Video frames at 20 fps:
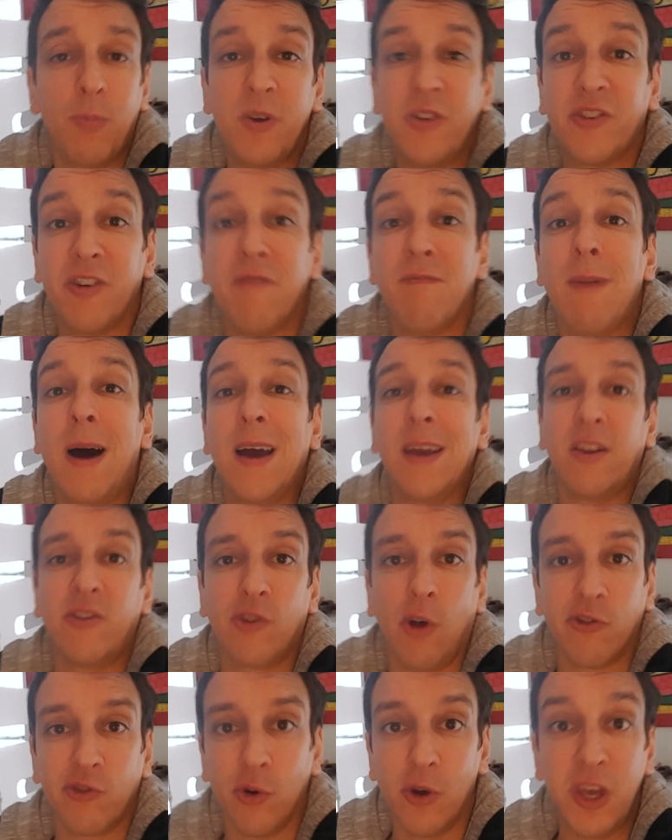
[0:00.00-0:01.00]
peace of mind
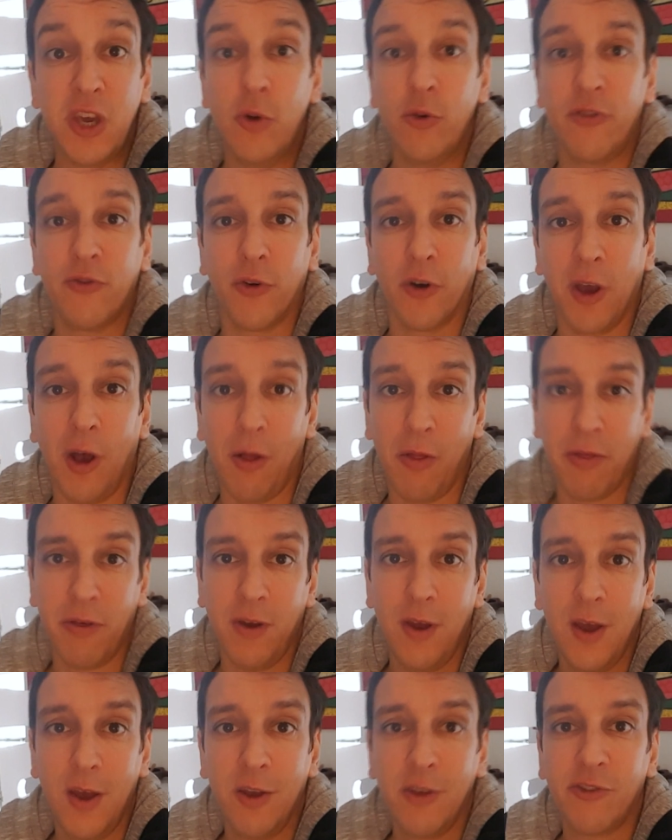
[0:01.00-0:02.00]
is also huge for
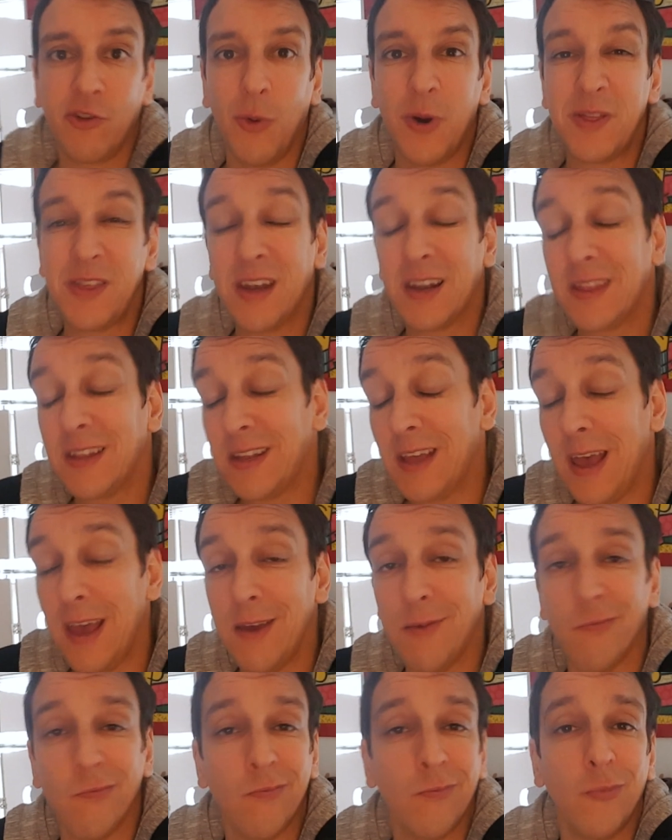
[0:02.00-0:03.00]
health. So at the end of the
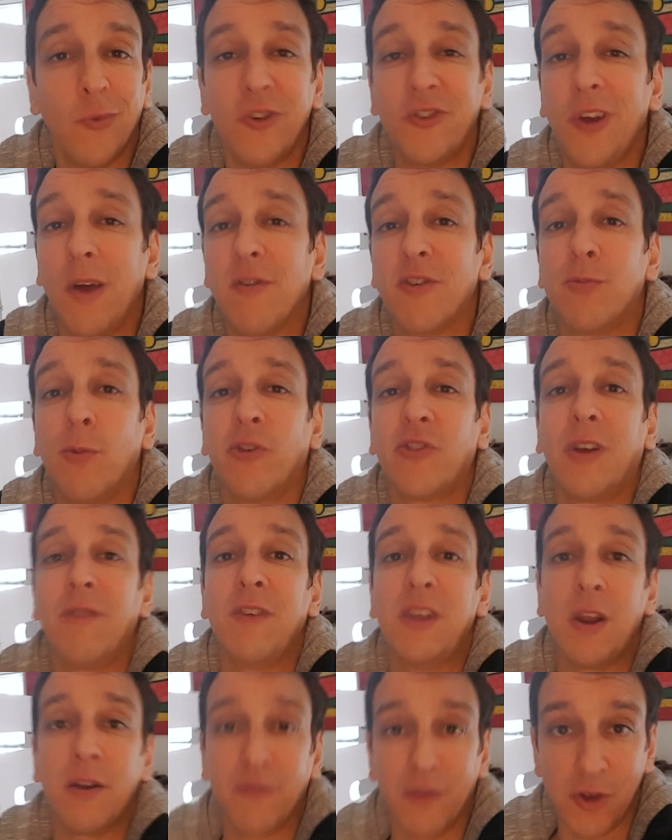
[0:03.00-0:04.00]
day, whichever is most
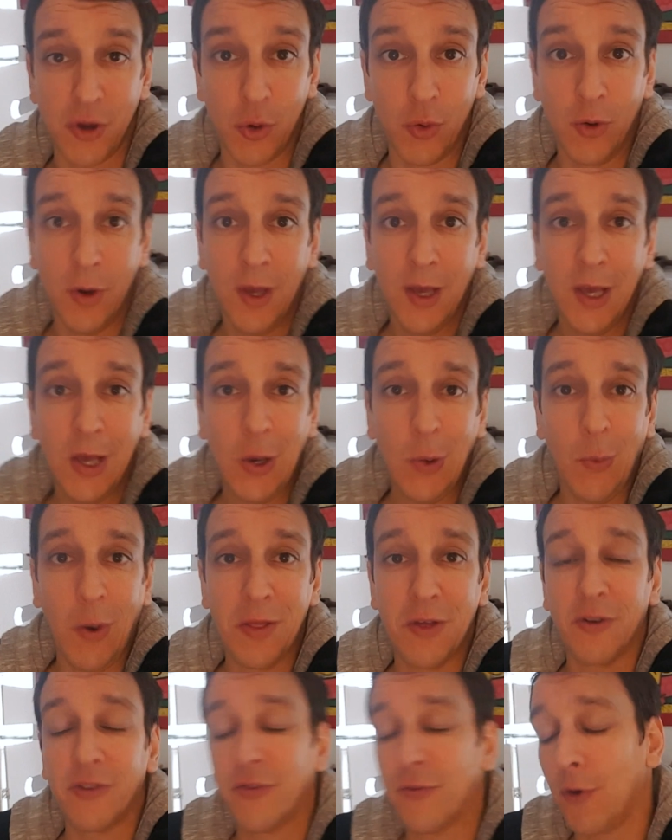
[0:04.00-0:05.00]
convenient for you,
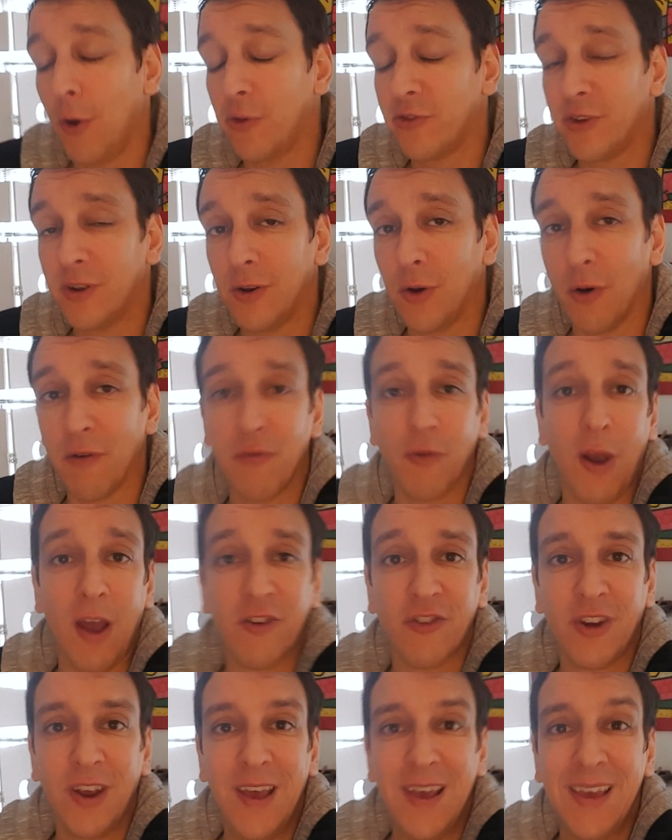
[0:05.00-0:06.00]
whether it's frozen or
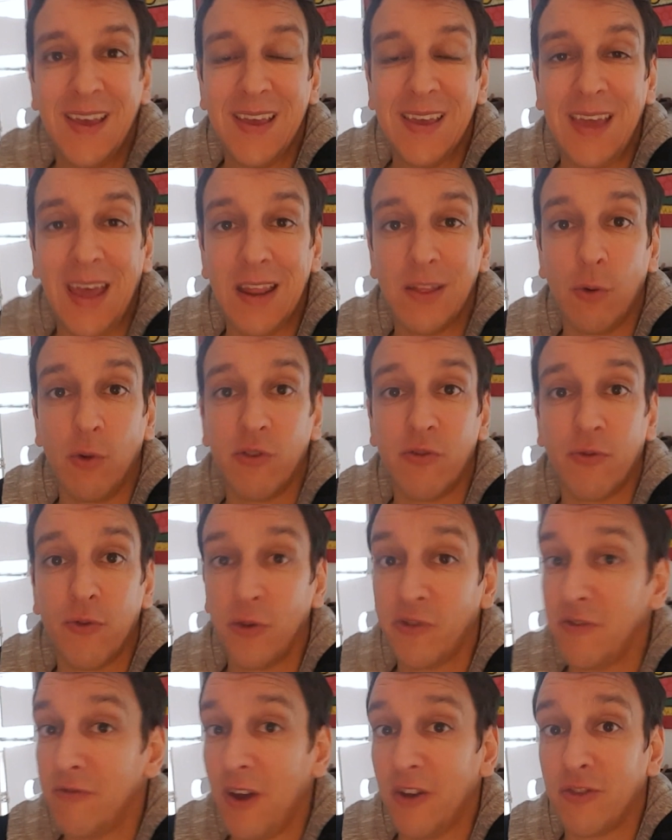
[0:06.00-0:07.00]
fresh, getting those
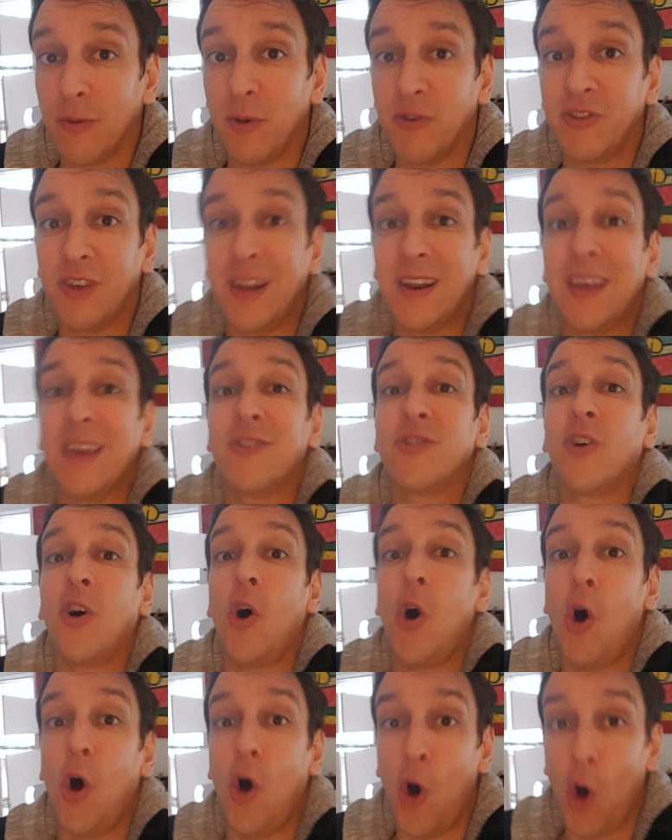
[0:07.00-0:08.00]
fruits and vegetables in is
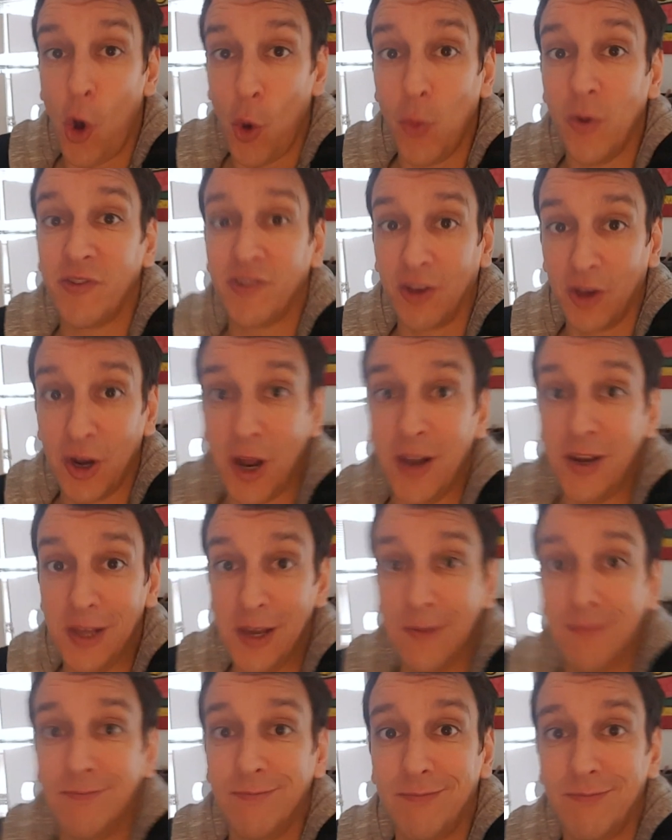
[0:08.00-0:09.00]
always a good idea.